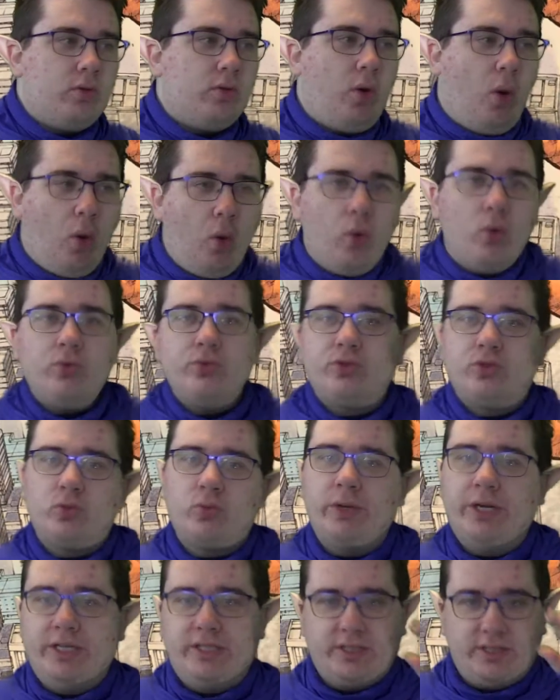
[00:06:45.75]
old
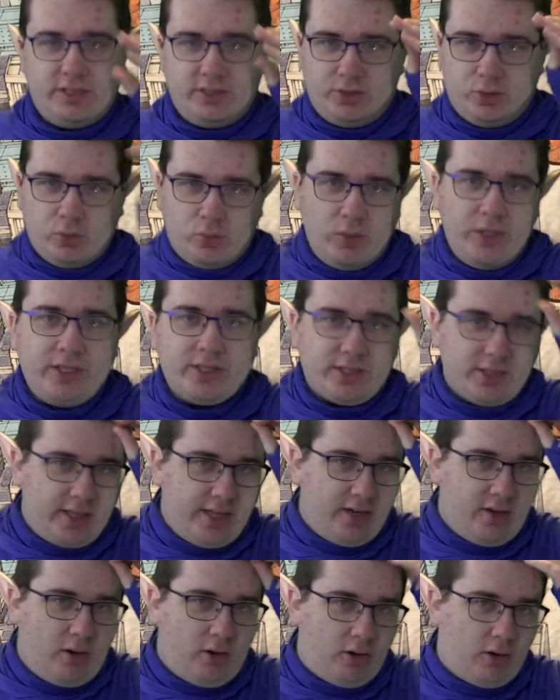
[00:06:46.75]
tweets, tweets
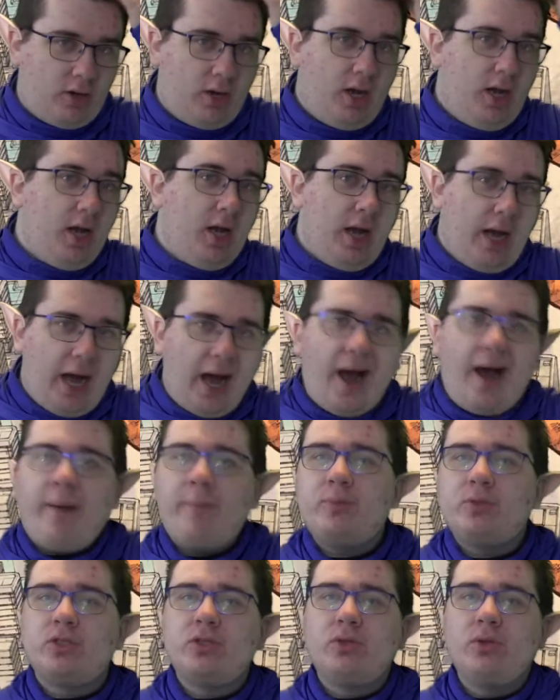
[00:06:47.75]
that are
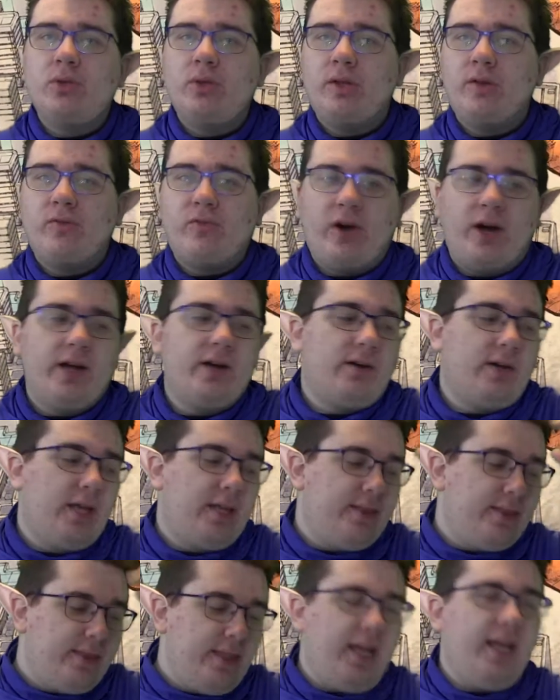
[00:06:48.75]
absolutely vile,
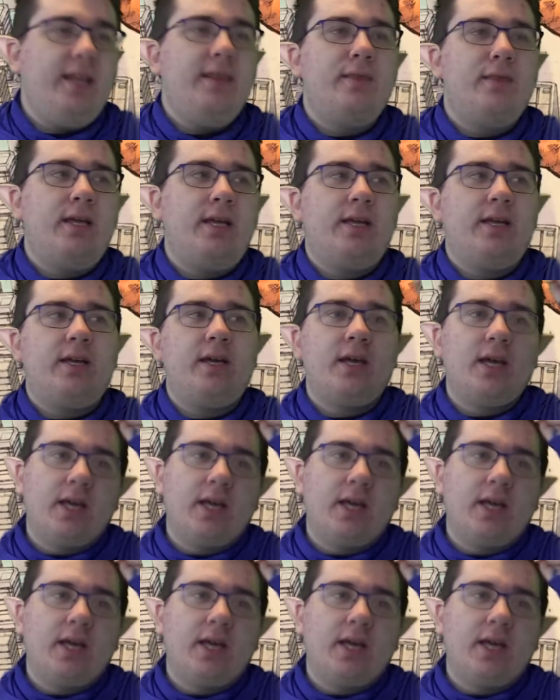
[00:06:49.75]
and they think